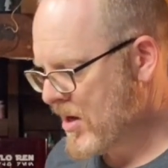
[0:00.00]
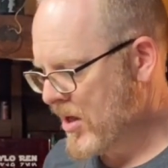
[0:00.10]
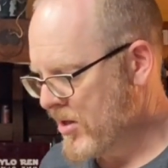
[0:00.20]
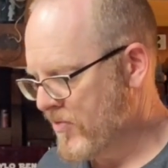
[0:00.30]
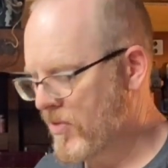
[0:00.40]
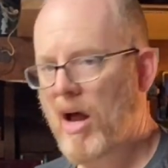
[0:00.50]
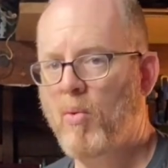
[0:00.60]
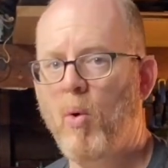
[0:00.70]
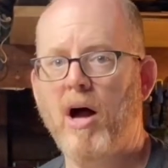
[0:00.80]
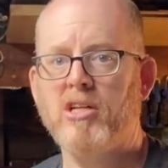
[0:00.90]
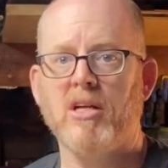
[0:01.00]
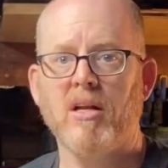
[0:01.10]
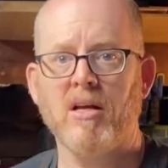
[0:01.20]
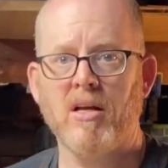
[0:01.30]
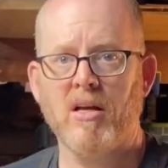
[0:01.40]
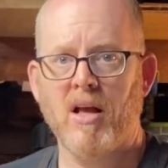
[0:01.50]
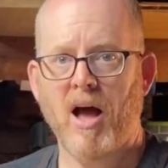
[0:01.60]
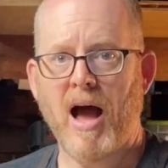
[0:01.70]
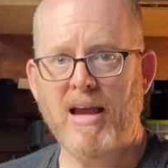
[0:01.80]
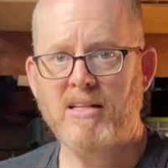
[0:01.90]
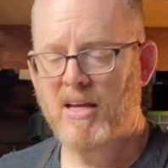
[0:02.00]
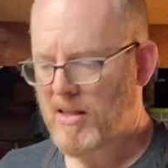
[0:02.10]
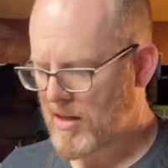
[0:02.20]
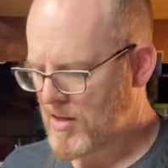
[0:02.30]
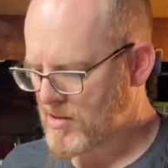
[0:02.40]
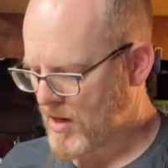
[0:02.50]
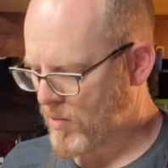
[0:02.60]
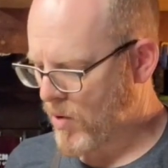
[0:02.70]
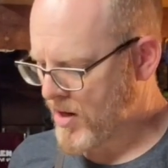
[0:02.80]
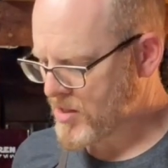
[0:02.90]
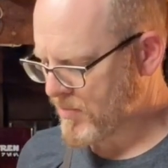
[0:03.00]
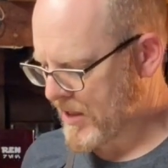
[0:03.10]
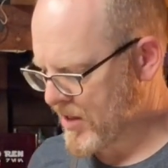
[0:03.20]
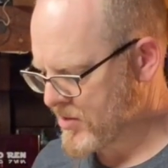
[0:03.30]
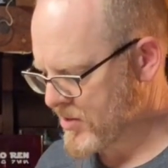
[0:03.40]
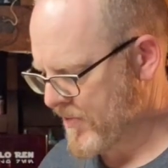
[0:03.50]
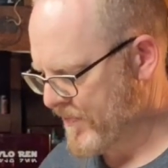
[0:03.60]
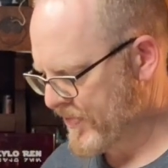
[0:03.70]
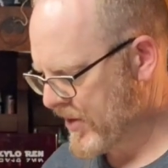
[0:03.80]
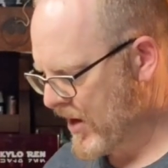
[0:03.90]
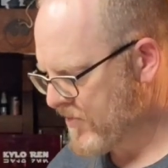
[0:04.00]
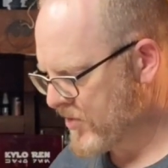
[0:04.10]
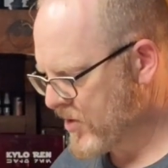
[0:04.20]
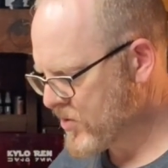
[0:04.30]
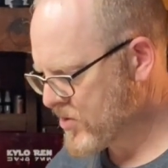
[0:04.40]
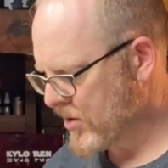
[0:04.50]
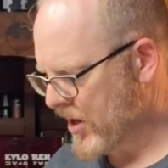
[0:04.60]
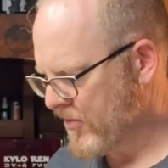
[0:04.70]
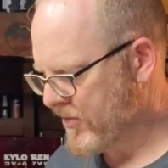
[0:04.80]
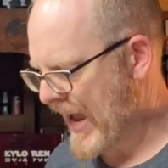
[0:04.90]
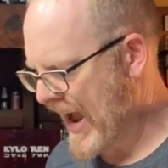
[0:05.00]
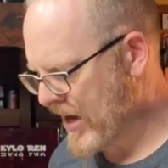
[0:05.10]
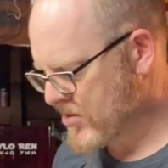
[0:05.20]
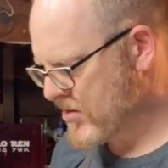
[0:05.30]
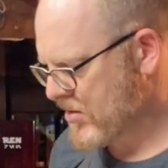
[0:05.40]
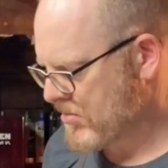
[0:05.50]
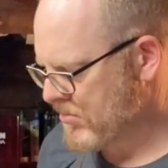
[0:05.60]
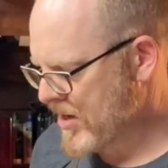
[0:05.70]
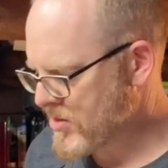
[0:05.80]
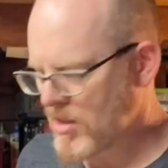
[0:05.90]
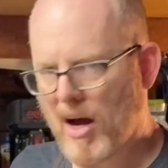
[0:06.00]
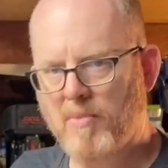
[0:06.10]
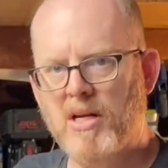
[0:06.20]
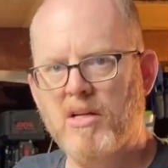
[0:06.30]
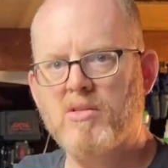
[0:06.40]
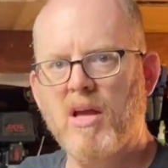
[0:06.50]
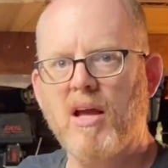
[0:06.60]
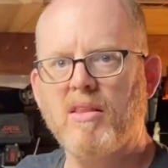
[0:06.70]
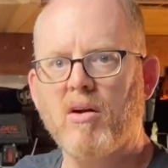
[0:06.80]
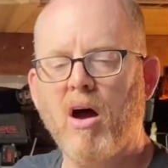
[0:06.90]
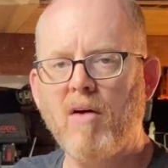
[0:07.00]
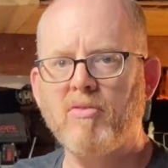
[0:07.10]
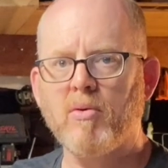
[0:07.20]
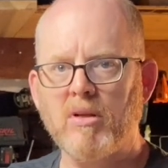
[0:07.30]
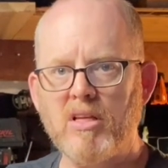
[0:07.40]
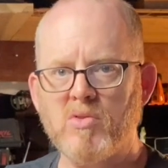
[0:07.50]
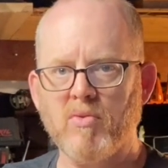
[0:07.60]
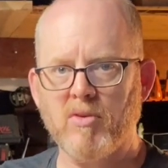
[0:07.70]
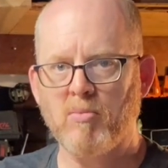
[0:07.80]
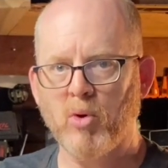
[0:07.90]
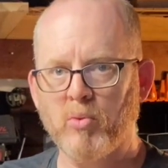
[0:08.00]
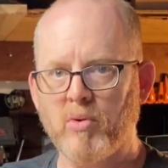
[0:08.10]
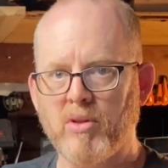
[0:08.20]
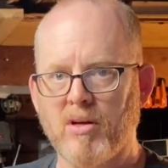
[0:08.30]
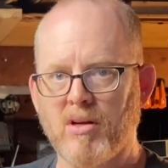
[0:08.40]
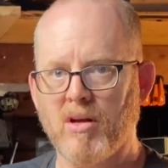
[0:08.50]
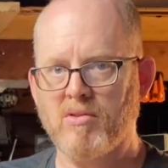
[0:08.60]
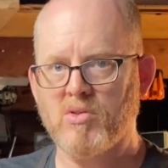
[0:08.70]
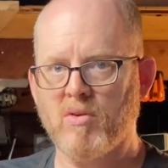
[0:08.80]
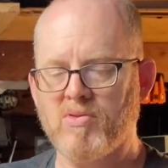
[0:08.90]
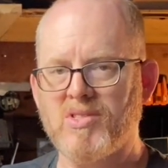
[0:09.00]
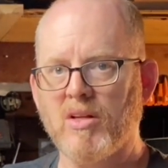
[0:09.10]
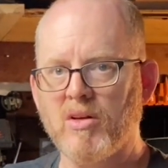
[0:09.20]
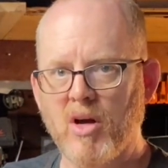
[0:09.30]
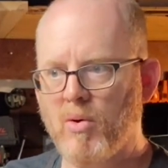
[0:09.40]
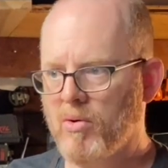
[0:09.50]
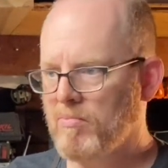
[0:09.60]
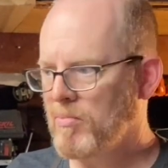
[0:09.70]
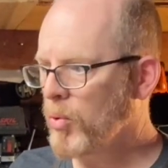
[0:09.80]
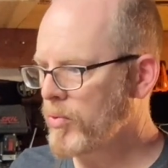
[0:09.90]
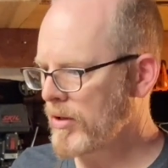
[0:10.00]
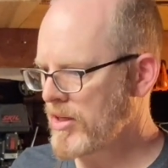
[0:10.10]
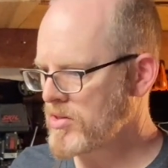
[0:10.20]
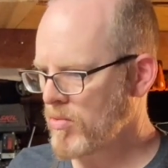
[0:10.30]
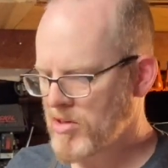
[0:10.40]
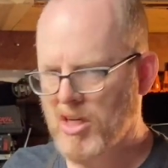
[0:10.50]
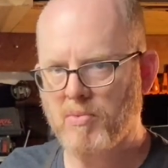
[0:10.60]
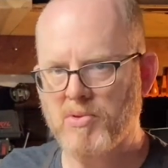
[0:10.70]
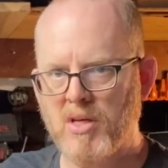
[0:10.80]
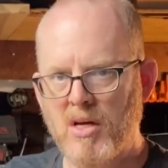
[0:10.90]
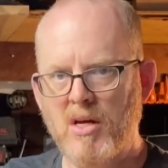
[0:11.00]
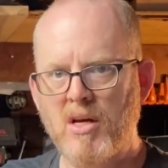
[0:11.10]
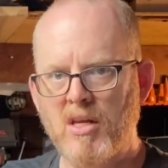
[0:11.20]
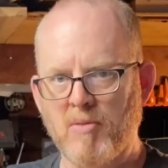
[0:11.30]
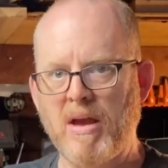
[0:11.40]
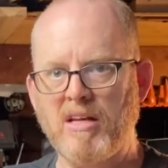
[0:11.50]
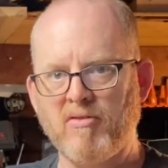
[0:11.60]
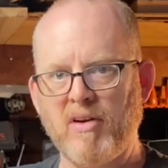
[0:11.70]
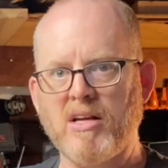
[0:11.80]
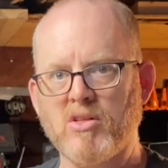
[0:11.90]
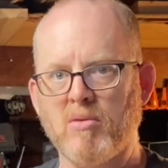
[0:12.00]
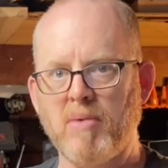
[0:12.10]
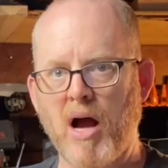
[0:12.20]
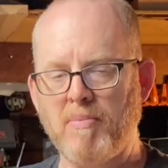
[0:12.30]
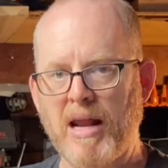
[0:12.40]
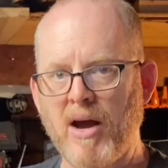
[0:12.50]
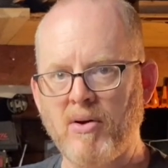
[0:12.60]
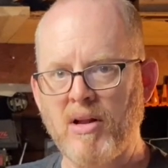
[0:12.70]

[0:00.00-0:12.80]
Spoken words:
you've got to wash it. I take these and I wash them because I've used a lot of cast resin objects, and they're often released from their mold with a sort of silicone mold releaser, which helps the manufacturer pop it out.